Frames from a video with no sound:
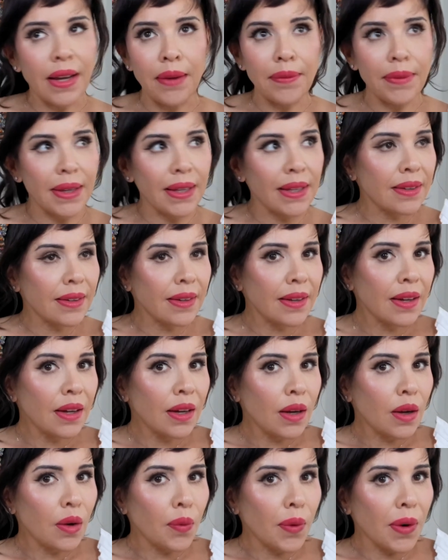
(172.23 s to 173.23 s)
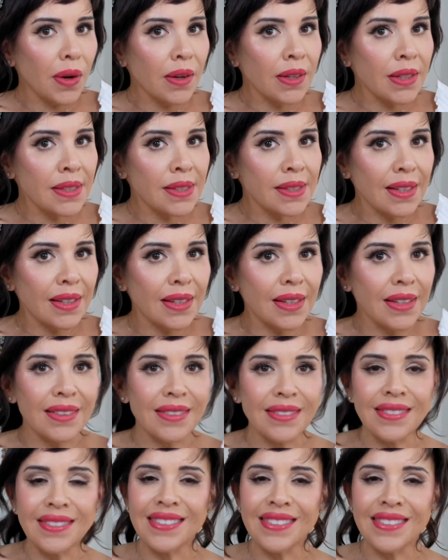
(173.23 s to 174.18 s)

I mean, where is it?